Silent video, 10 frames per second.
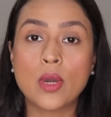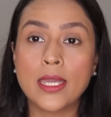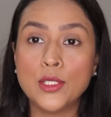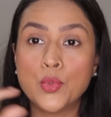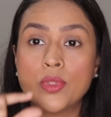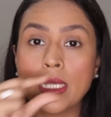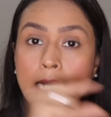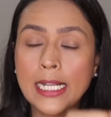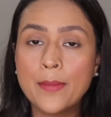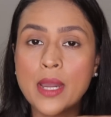So I use a
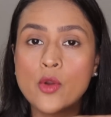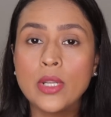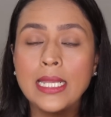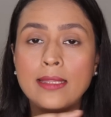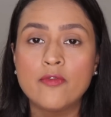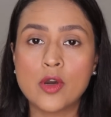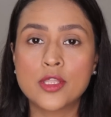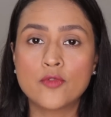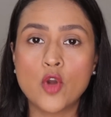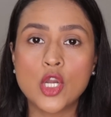little amount in the
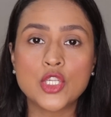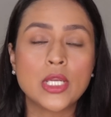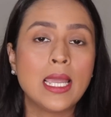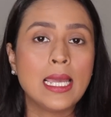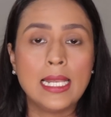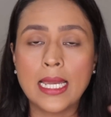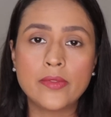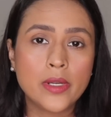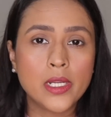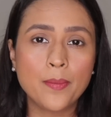first wash,
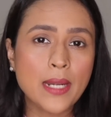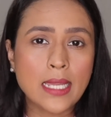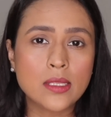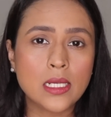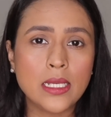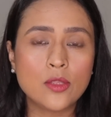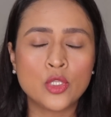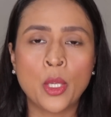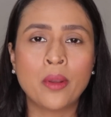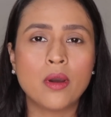lather it up nicely
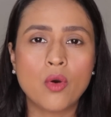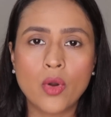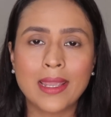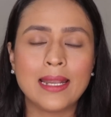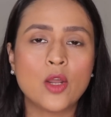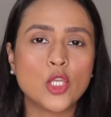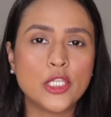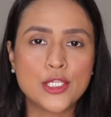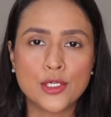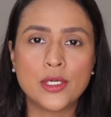so that the oil or
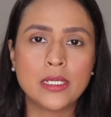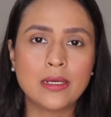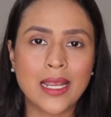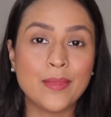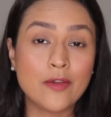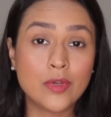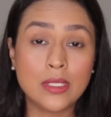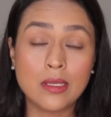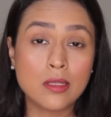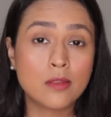the dirt, grime,
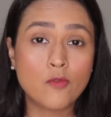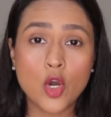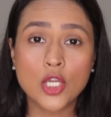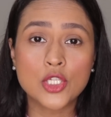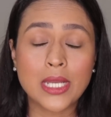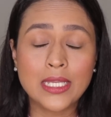everything is washed.